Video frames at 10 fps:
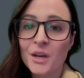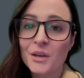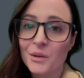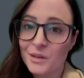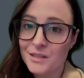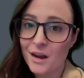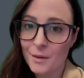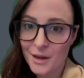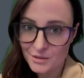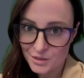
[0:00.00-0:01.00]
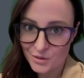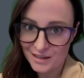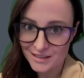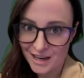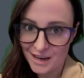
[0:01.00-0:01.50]
You can talk about
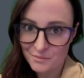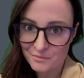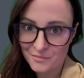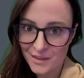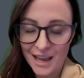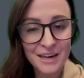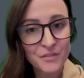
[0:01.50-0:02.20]
screen time. And if